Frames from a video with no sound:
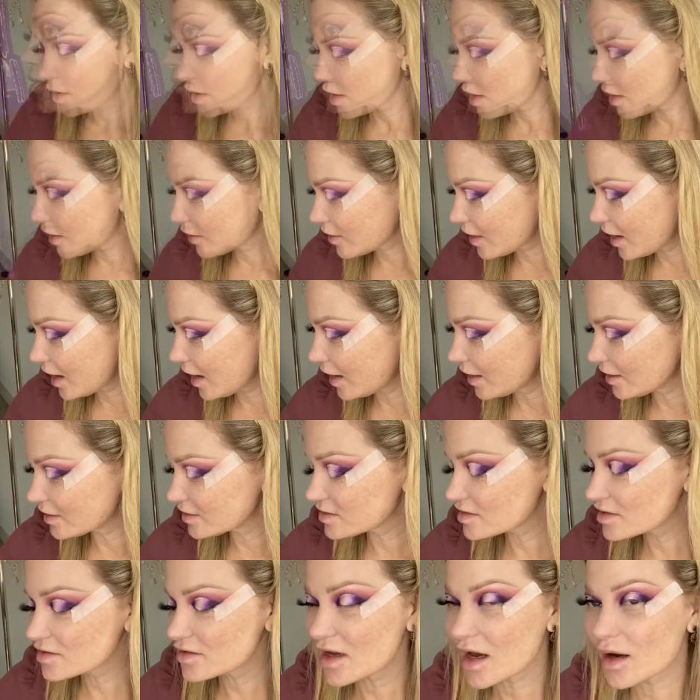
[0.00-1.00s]
Okay,
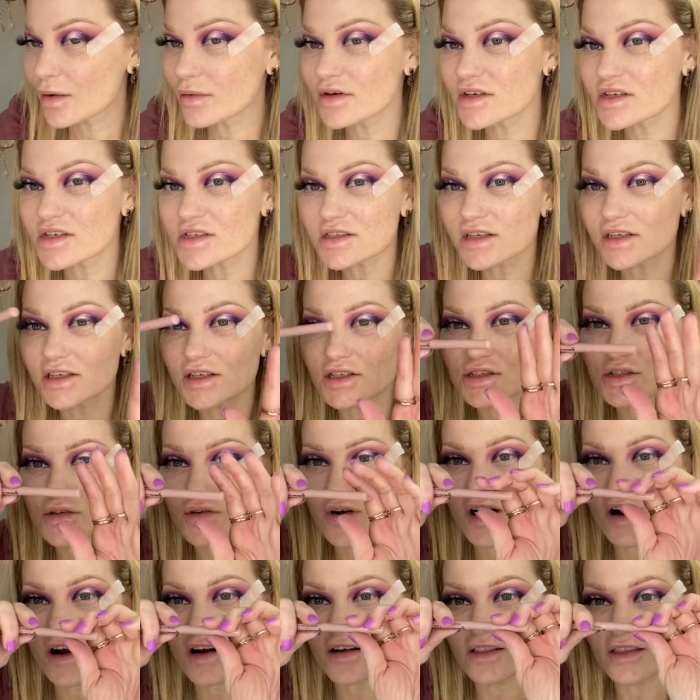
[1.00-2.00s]
so now we're just gonna do
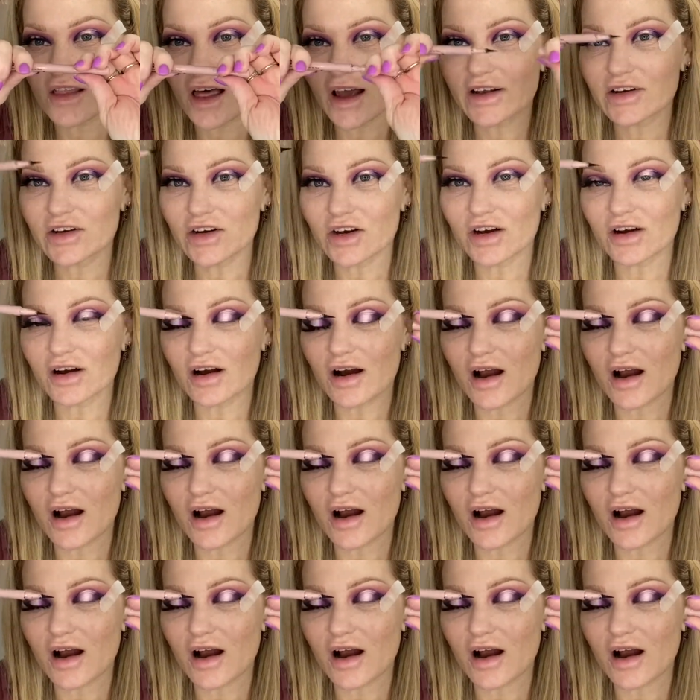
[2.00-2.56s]
our liner.